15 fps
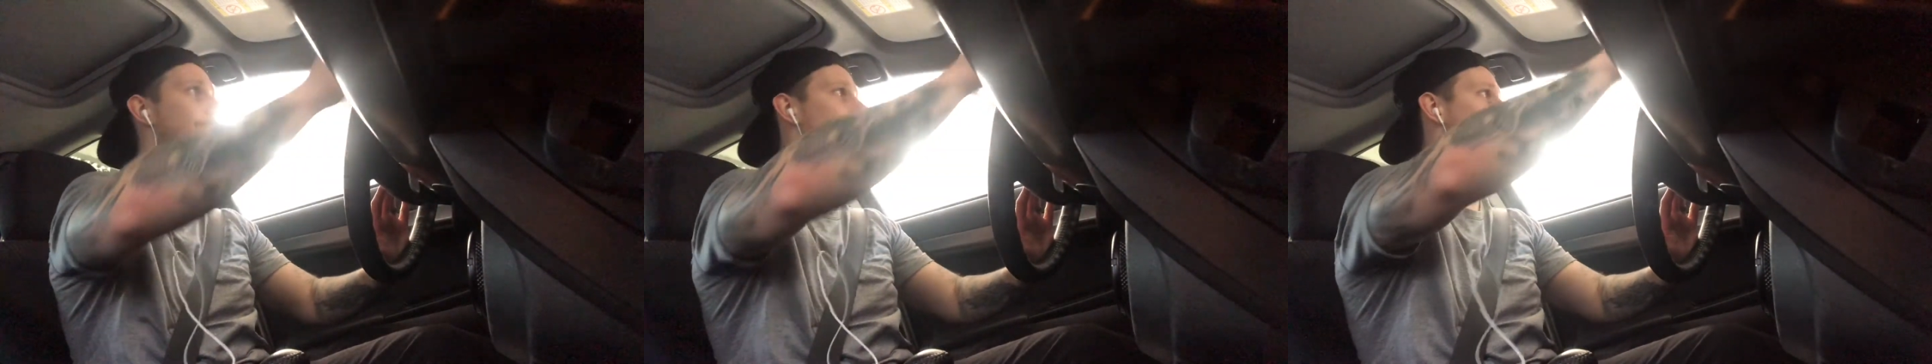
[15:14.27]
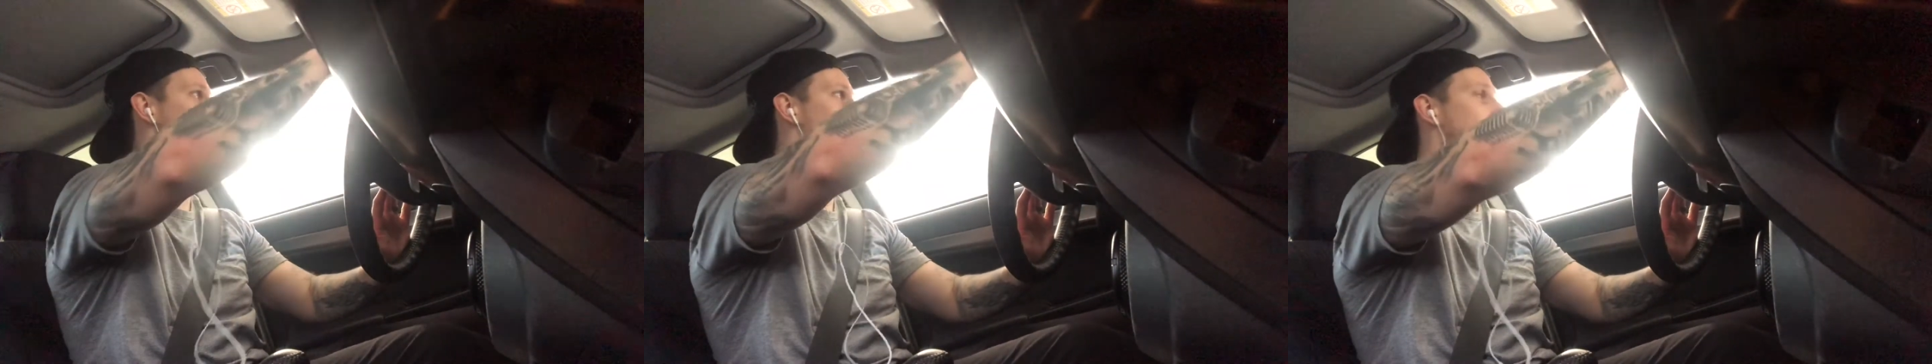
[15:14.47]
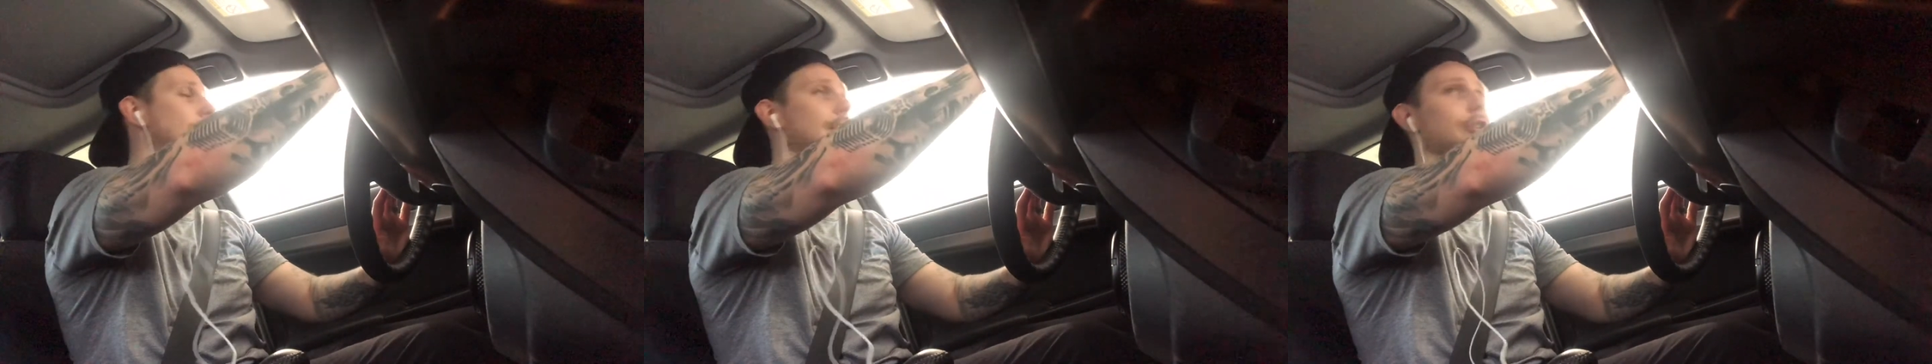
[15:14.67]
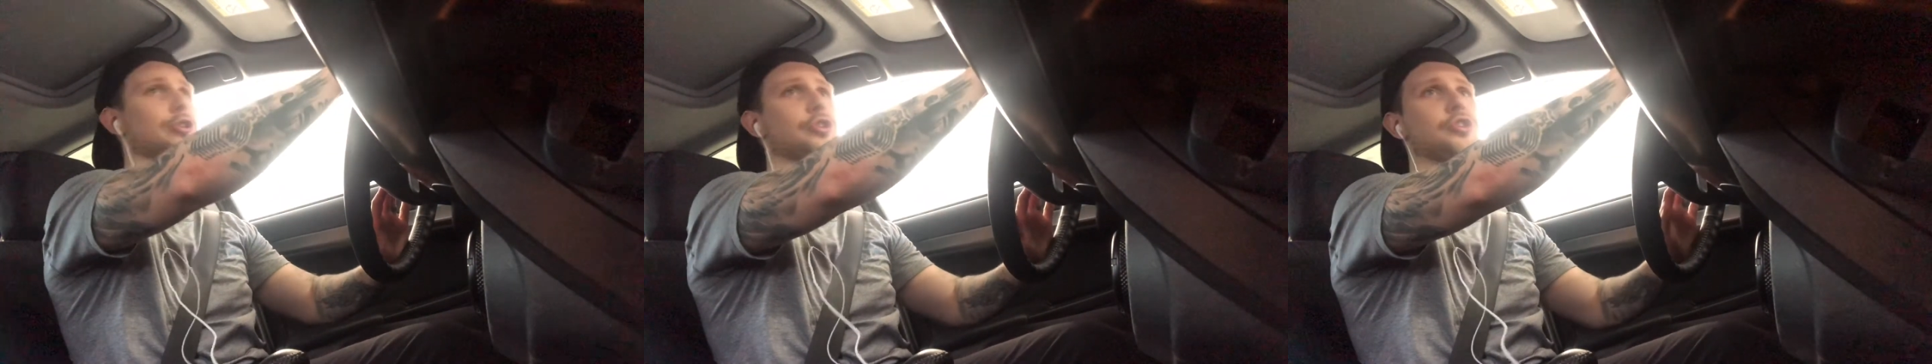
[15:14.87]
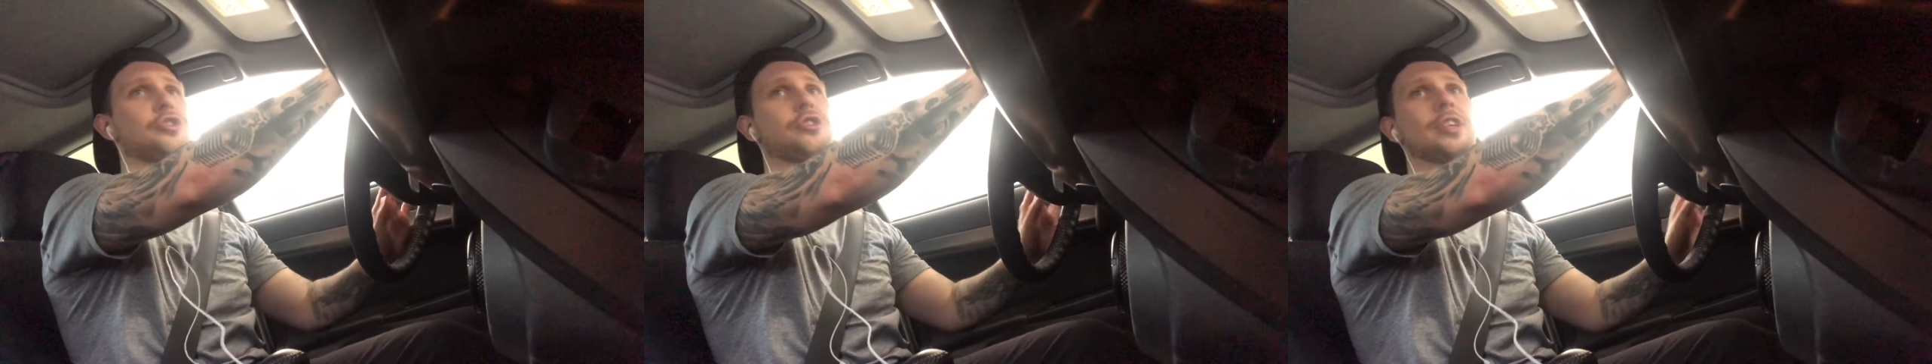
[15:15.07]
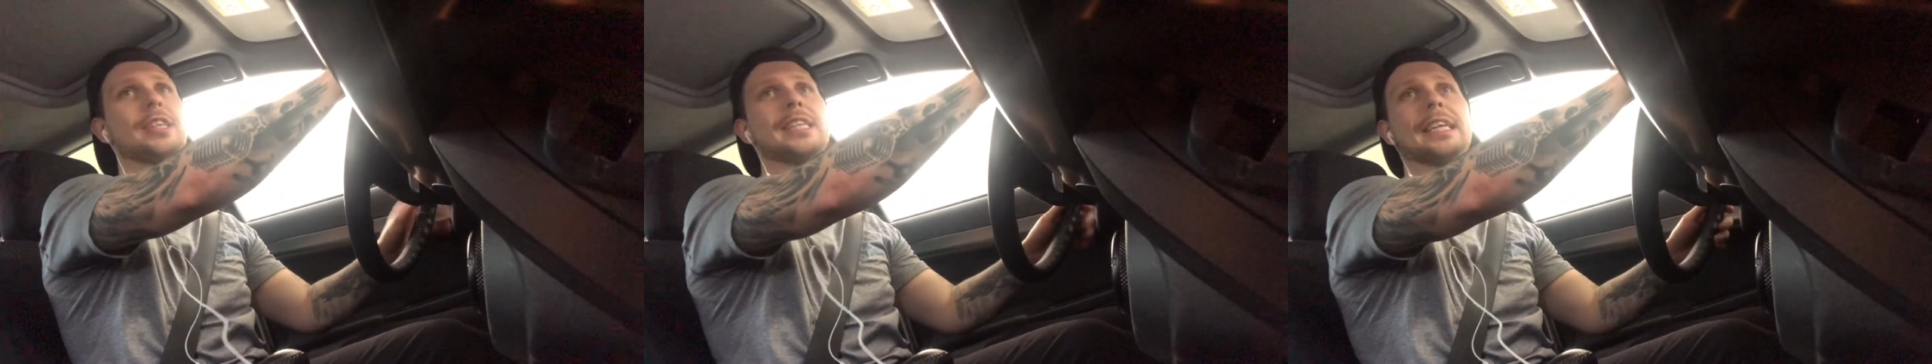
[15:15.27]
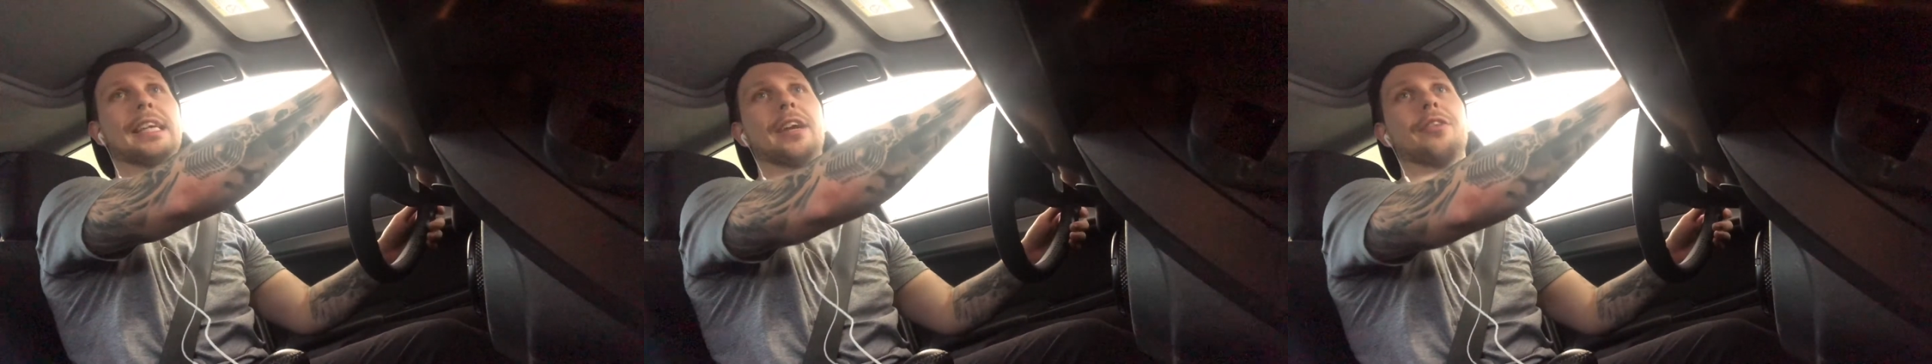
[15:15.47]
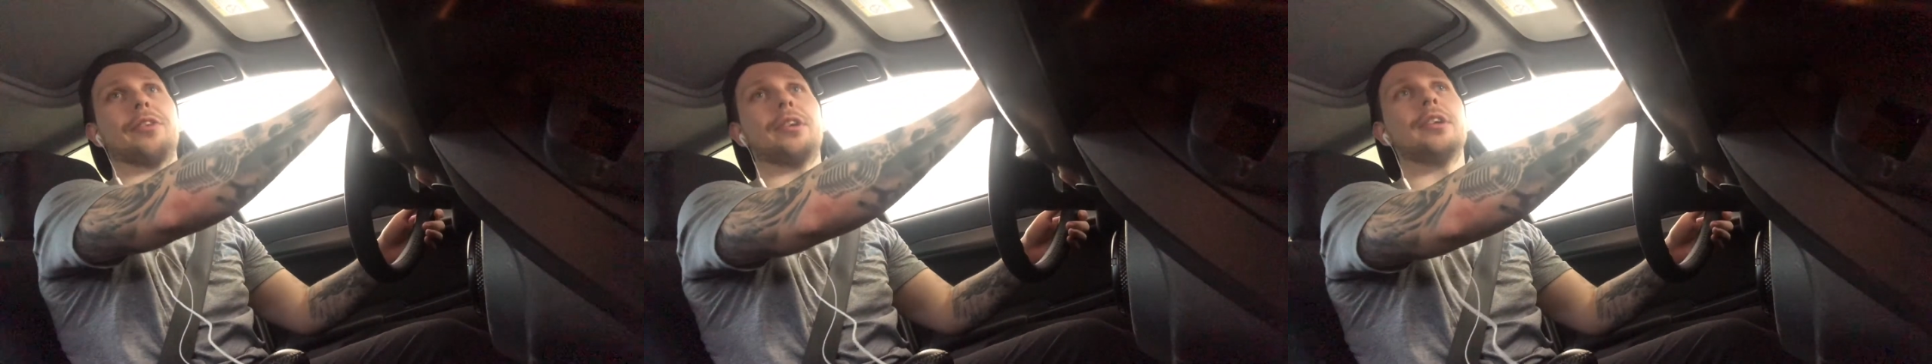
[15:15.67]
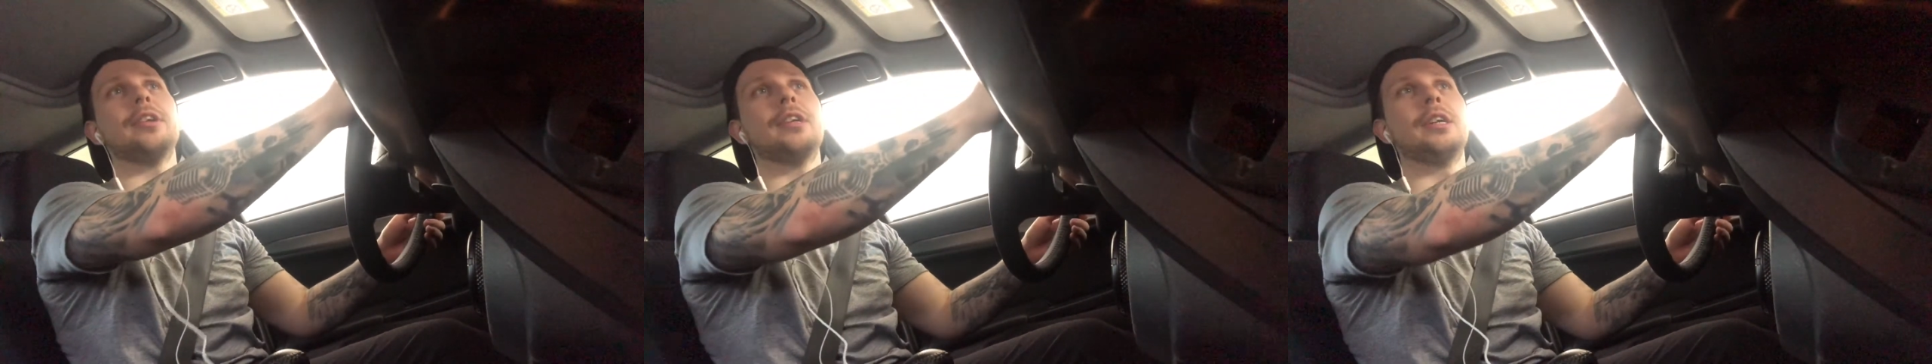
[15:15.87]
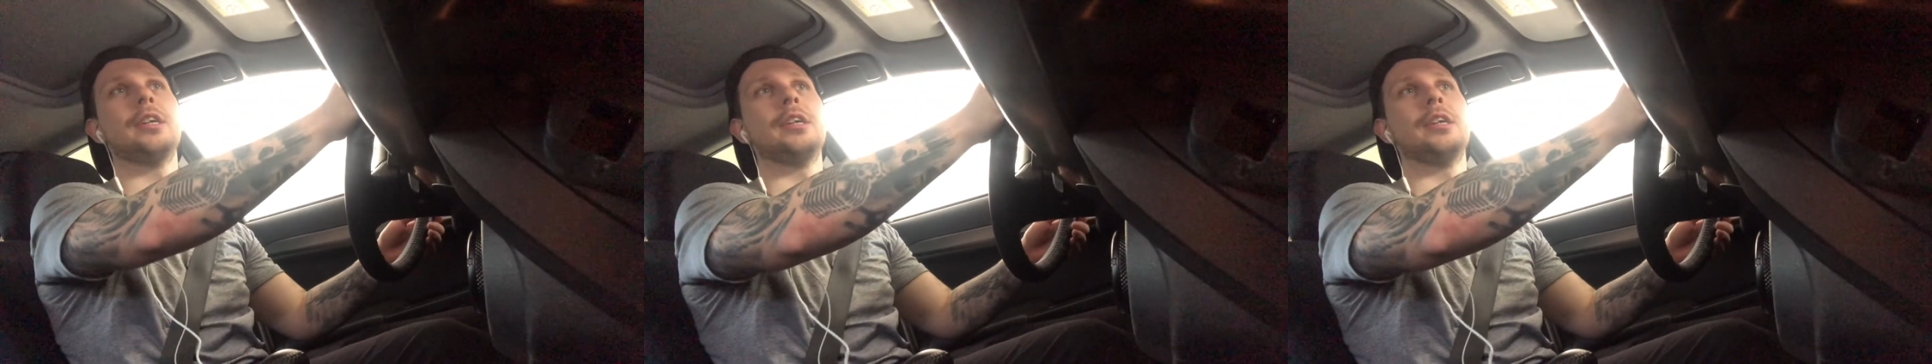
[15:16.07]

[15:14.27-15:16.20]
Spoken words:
to get your shit together.